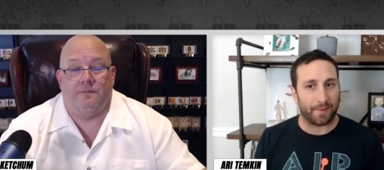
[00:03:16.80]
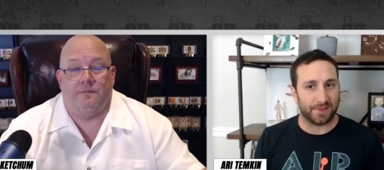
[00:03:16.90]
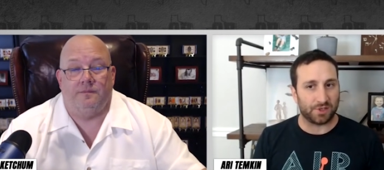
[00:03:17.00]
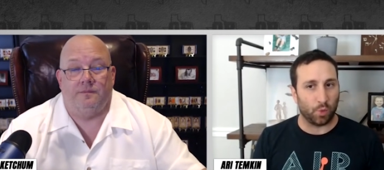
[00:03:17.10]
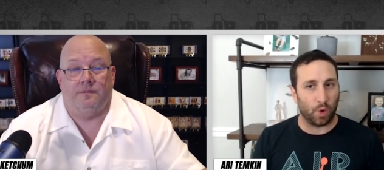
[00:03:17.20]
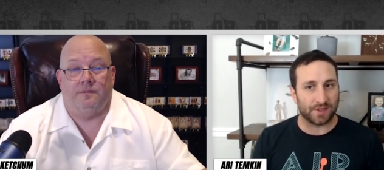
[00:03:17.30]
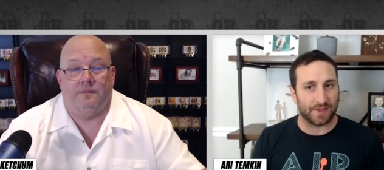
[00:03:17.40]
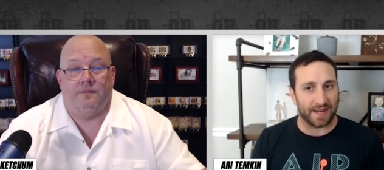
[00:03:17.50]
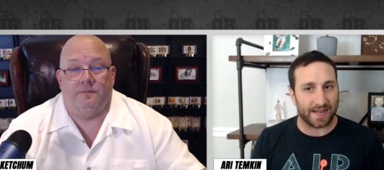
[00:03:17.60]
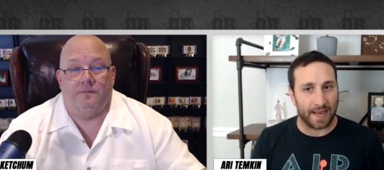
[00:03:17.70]
Speaker 1: position was in
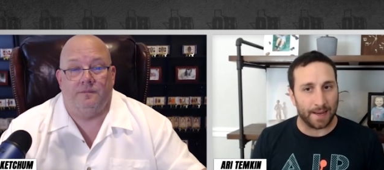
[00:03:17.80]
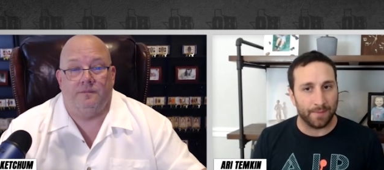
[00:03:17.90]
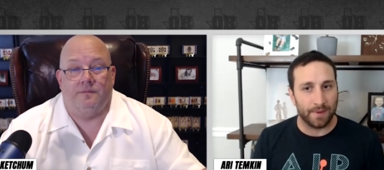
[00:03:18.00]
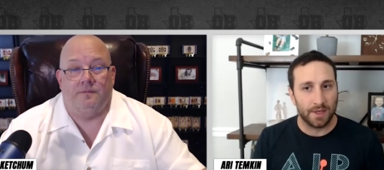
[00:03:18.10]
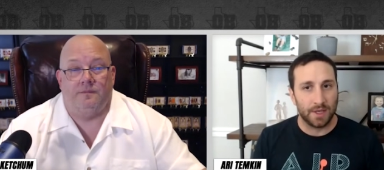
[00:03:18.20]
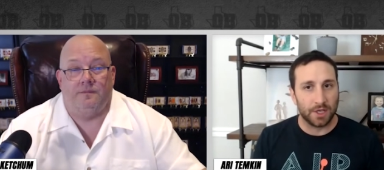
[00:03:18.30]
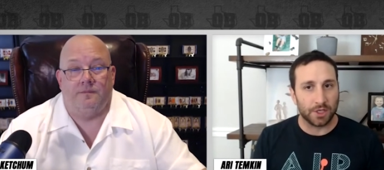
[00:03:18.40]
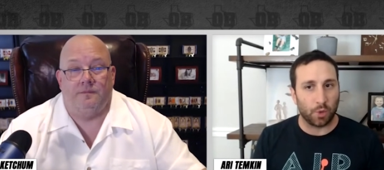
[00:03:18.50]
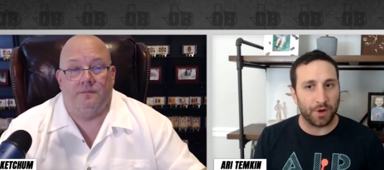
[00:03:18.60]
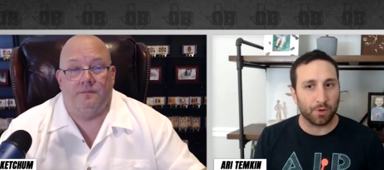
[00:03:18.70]
that game so
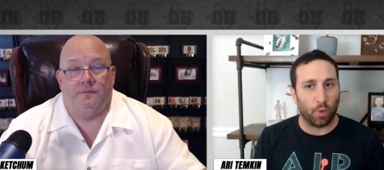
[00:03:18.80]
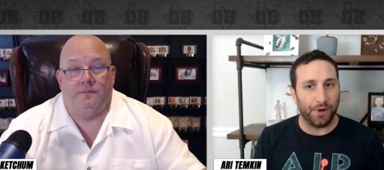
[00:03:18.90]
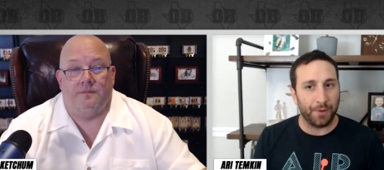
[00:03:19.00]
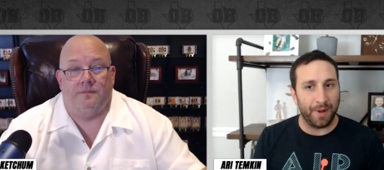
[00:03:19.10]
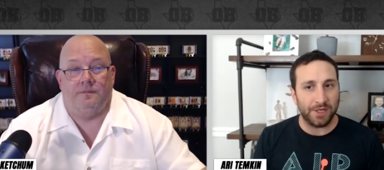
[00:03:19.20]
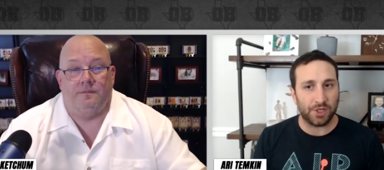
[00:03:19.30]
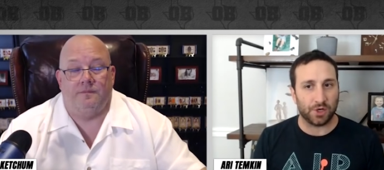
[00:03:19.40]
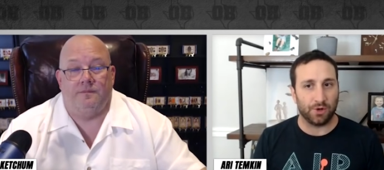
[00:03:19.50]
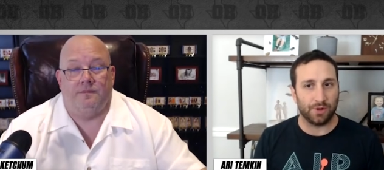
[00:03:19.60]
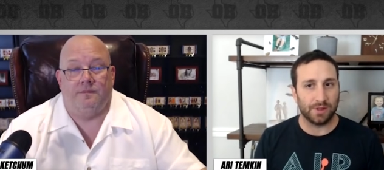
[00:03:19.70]
when you're one
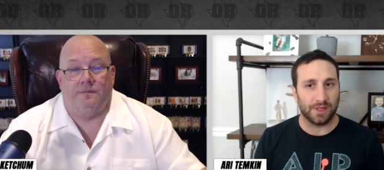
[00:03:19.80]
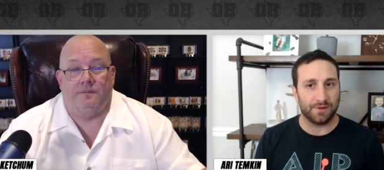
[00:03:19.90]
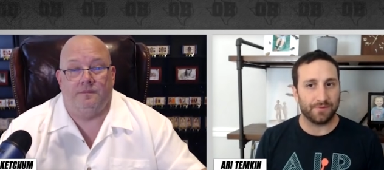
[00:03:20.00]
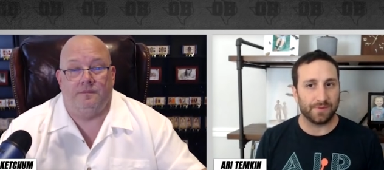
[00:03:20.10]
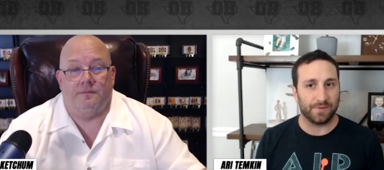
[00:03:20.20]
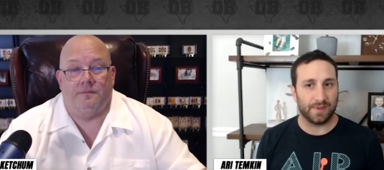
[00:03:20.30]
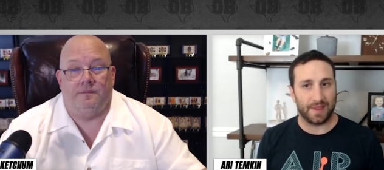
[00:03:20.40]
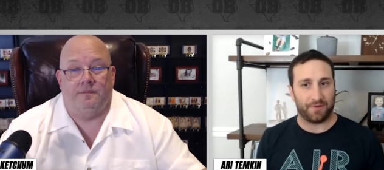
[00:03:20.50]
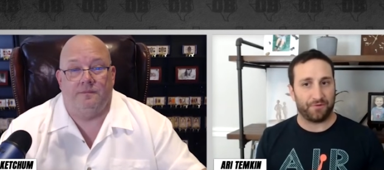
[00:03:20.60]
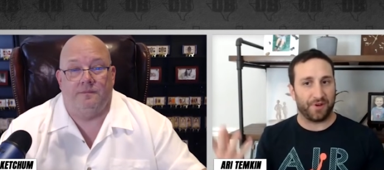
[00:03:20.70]
dimensional
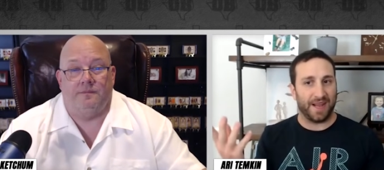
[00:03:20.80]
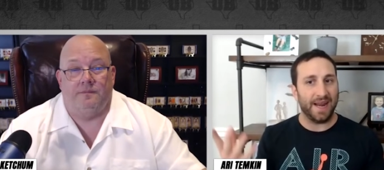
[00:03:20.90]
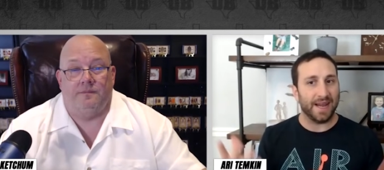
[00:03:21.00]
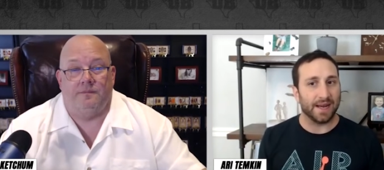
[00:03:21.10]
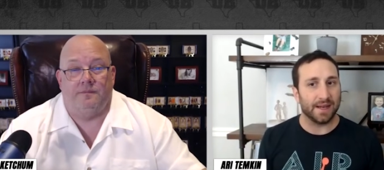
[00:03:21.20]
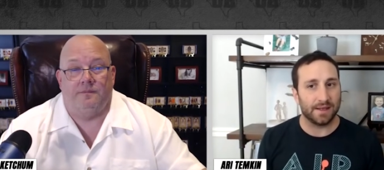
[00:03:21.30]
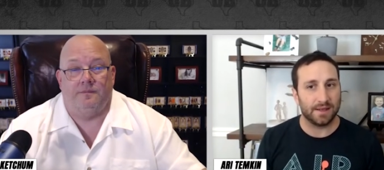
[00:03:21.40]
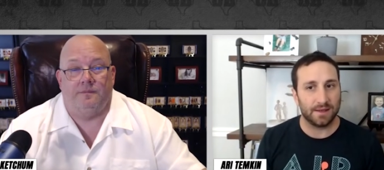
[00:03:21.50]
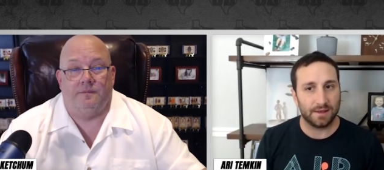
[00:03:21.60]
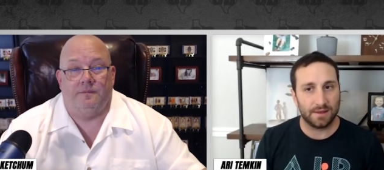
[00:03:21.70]
like forget it
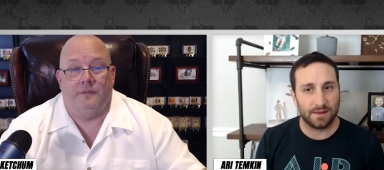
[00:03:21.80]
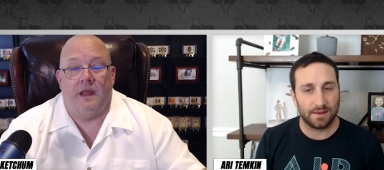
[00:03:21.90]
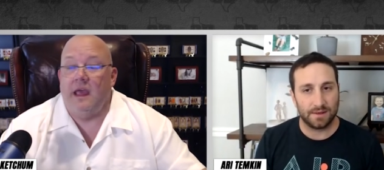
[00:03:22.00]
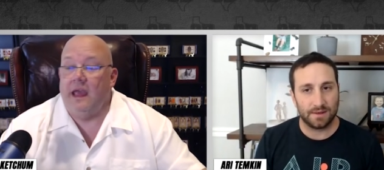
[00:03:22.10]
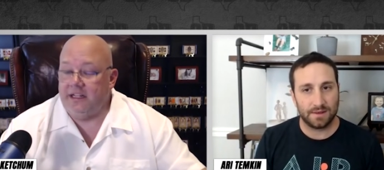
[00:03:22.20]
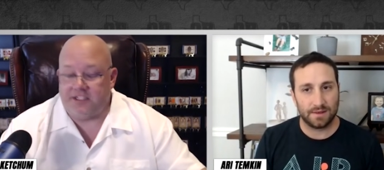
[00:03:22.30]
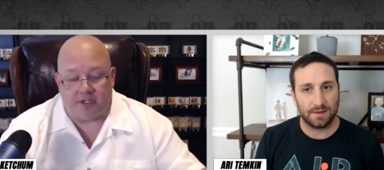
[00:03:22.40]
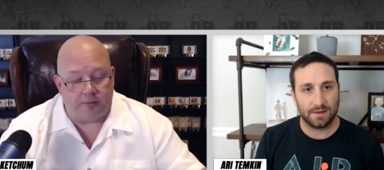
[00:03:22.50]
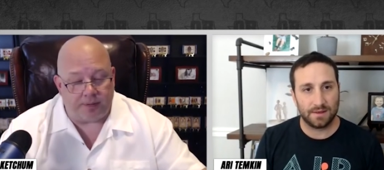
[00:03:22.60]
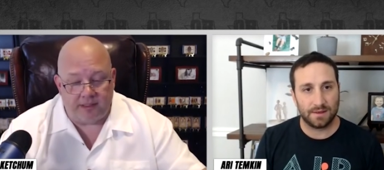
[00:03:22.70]
Speaker 2: it's a
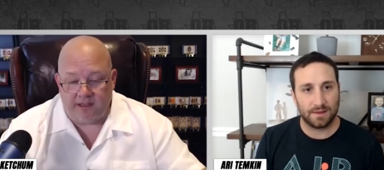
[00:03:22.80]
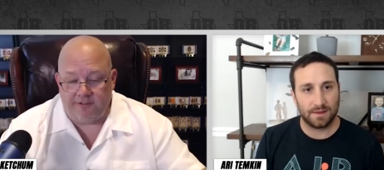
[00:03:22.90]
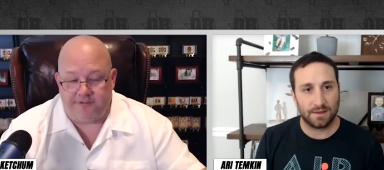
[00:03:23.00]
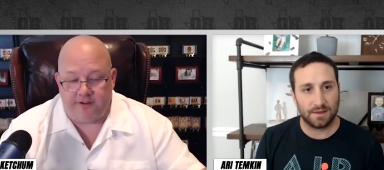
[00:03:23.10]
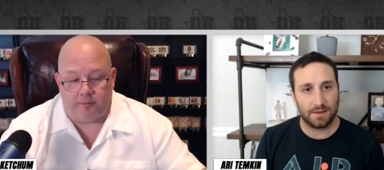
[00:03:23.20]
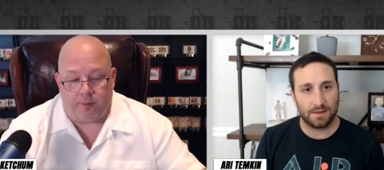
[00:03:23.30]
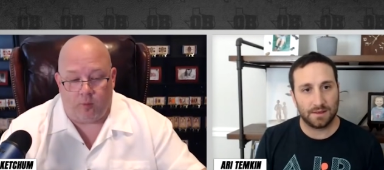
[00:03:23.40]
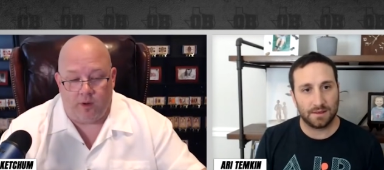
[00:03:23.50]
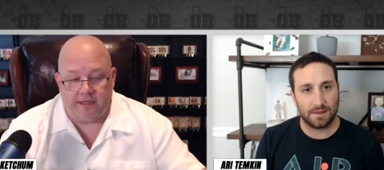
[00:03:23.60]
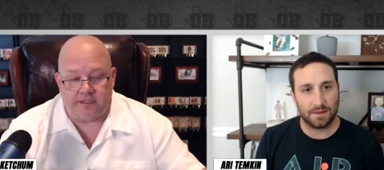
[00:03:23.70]
completely fair
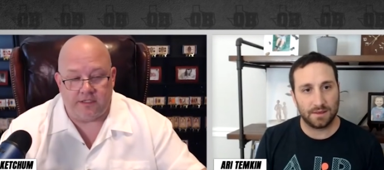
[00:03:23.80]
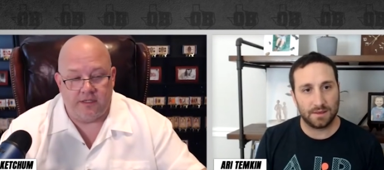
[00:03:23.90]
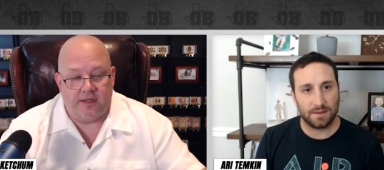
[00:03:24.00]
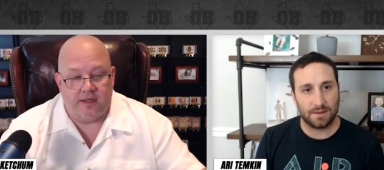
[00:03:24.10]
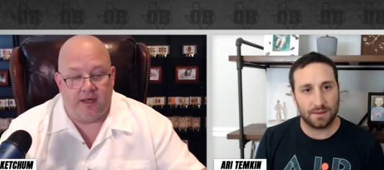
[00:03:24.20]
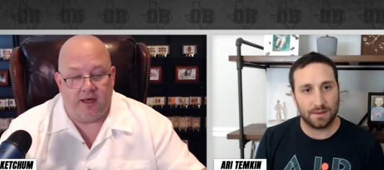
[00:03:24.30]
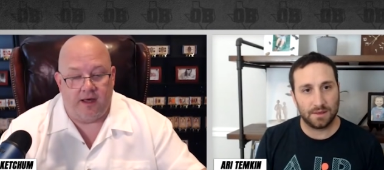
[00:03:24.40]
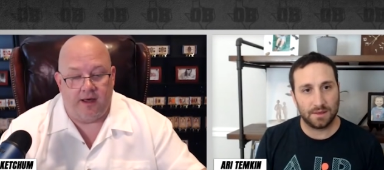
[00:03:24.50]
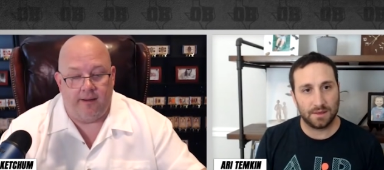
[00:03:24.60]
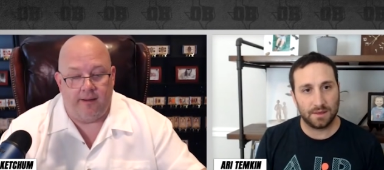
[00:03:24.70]
point
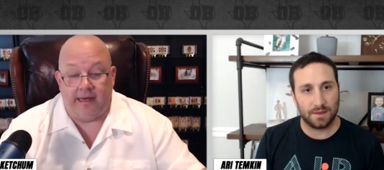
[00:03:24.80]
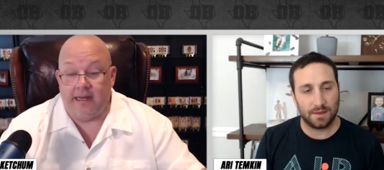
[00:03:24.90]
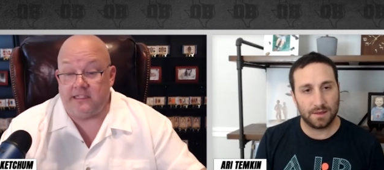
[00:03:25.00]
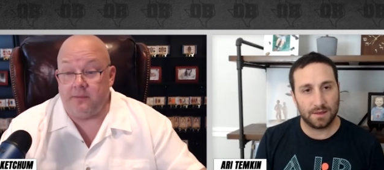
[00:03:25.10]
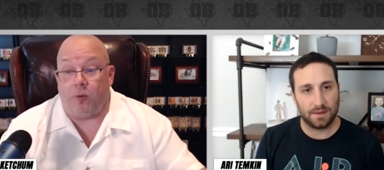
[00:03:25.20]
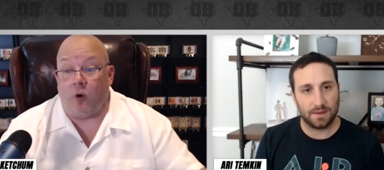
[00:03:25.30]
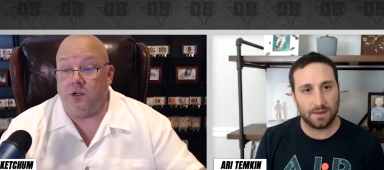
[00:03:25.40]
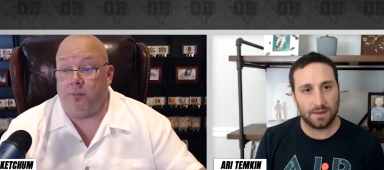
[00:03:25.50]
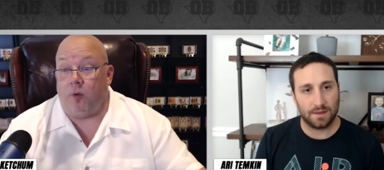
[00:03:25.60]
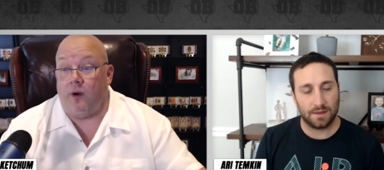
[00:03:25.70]
uh, and it's important
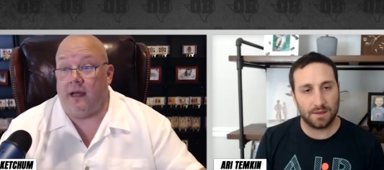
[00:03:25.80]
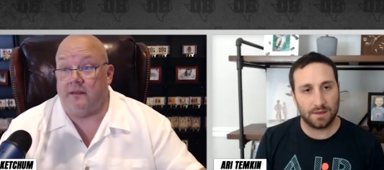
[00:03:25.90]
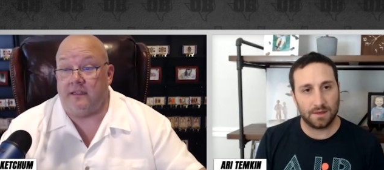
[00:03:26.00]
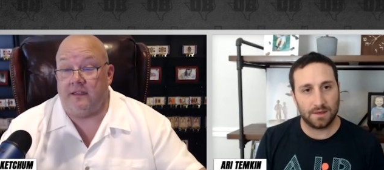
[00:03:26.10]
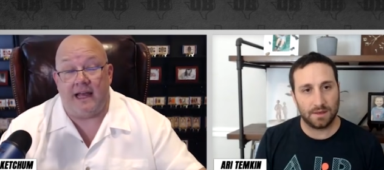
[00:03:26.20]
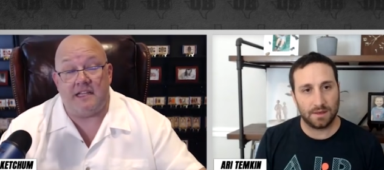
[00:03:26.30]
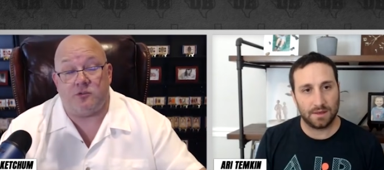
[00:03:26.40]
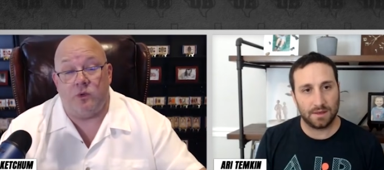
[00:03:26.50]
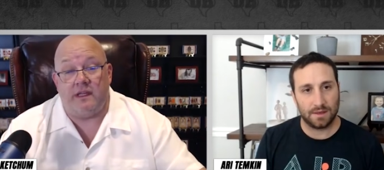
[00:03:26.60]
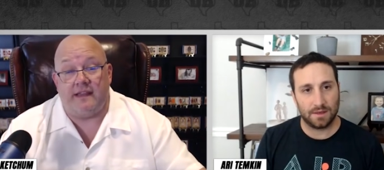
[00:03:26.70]
to point out that last
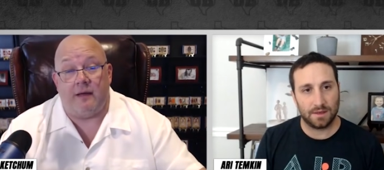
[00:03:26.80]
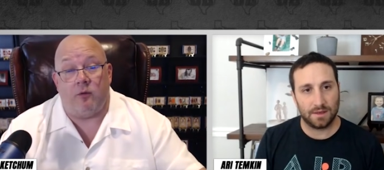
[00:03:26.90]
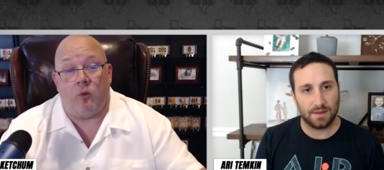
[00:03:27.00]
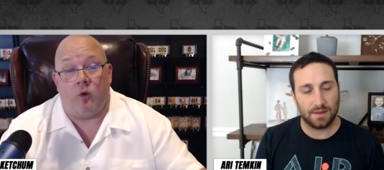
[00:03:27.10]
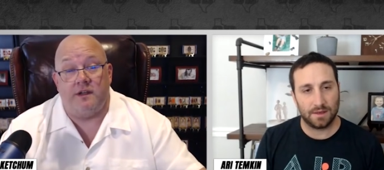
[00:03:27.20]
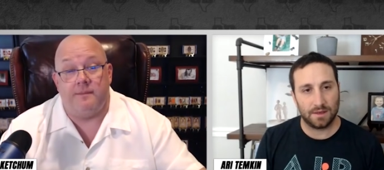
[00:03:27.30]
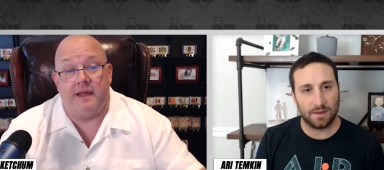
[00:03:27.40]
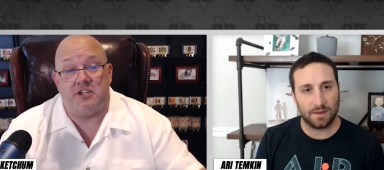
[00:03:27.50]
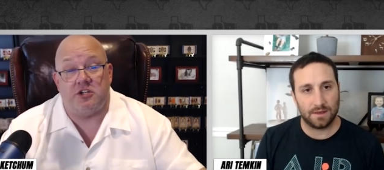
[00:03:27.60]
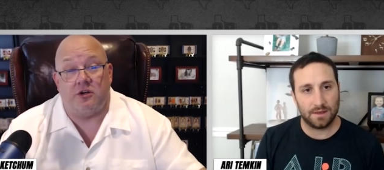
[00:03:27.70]
week they were one
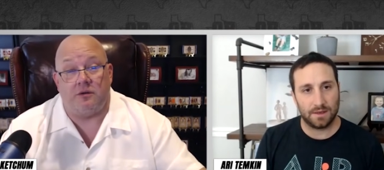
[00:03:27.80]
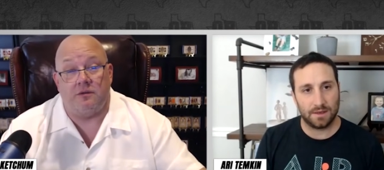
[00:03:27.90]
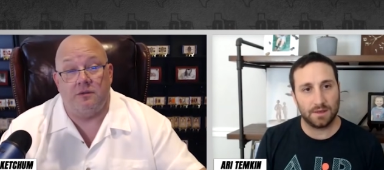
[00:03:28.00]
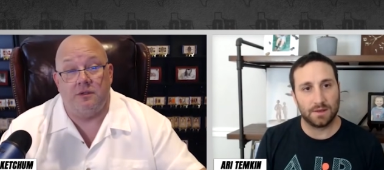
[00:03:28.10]
dimensional